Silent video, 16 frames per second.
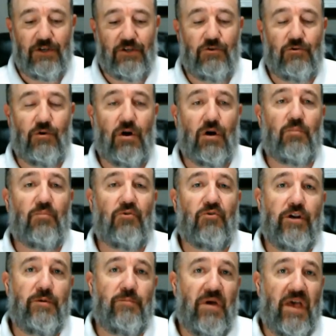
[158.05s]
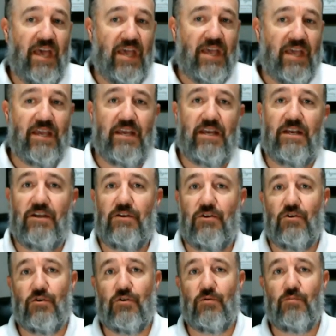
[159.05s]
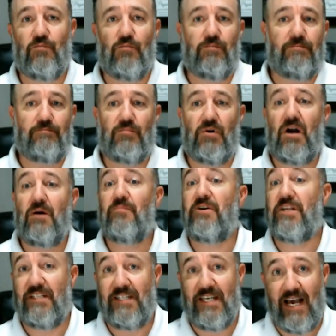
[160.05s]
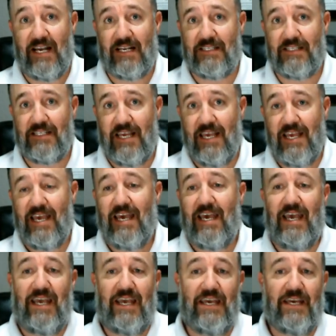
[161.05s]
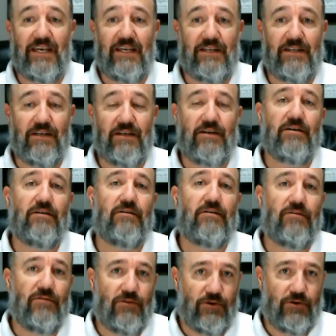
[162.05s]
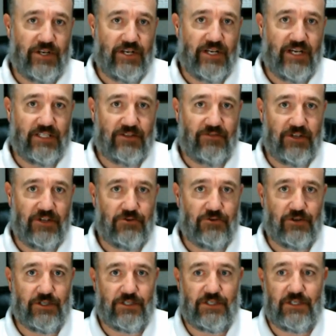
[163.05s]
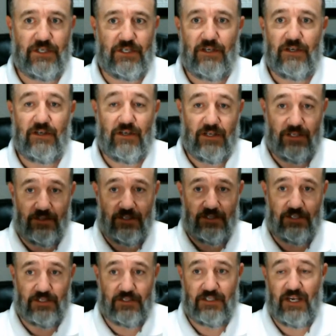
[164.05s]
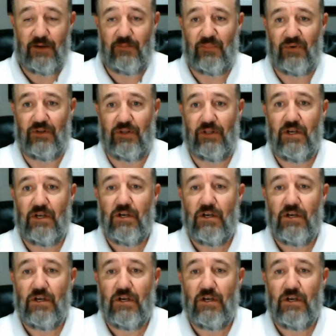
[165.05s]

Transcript: You are prepaying your property tax and 30 days of interest in this example.